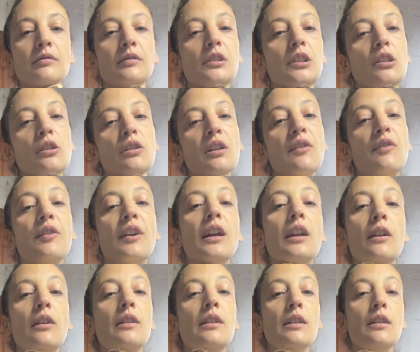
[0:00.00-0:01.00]

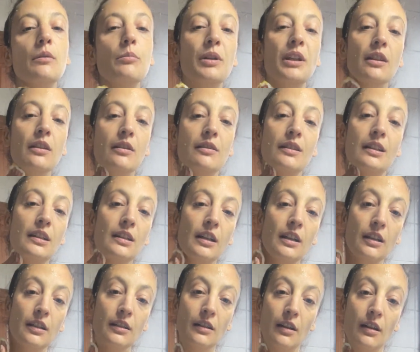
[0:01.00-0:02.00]
tonify a little bit the
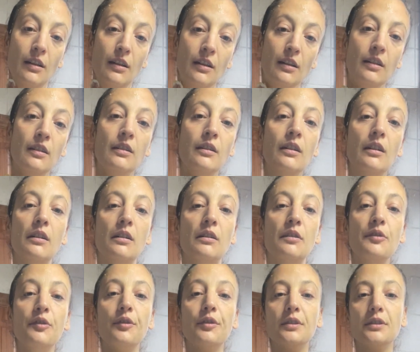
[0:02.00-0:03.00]
skin of
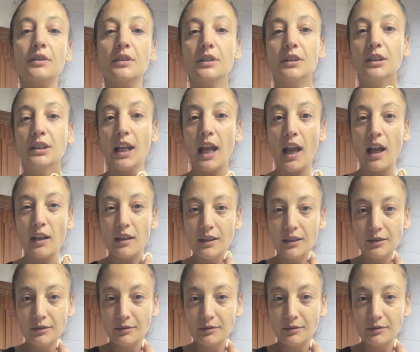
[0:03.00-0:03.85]
the neck.